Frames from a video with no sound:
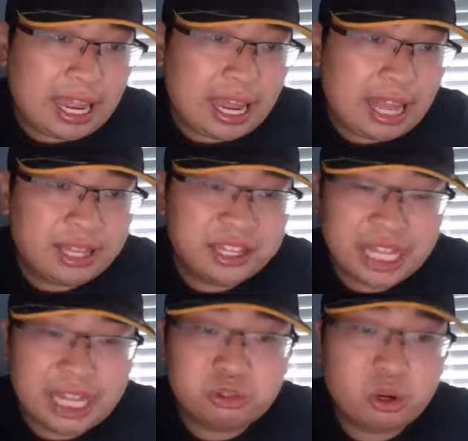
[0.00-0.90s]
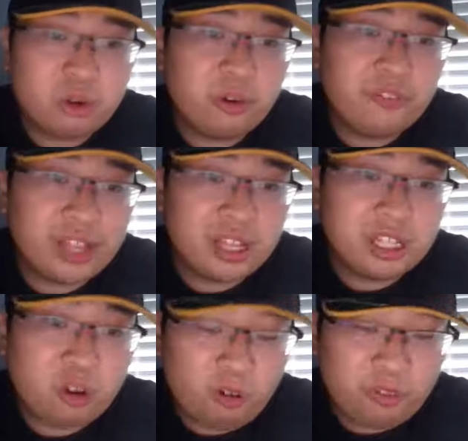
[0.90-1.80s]
Alexandro
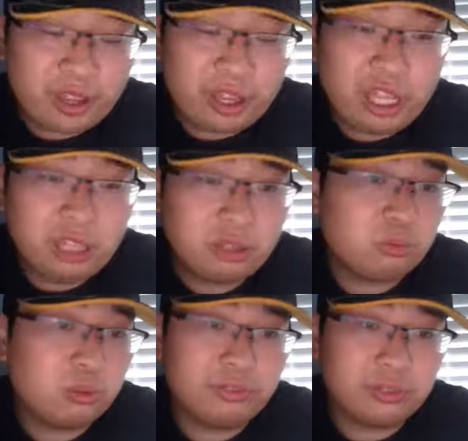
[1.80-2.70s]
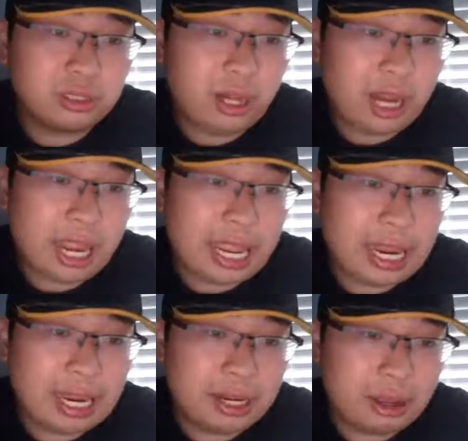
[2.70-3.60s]
Villanova, whoever,
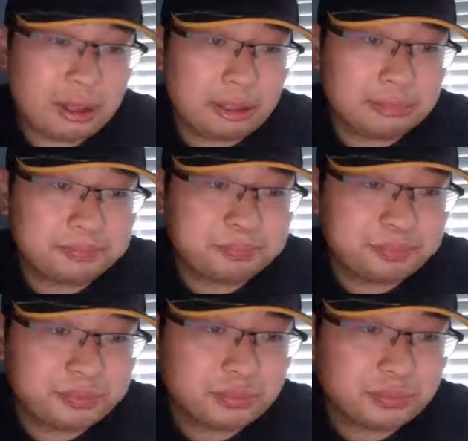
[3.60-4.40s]
and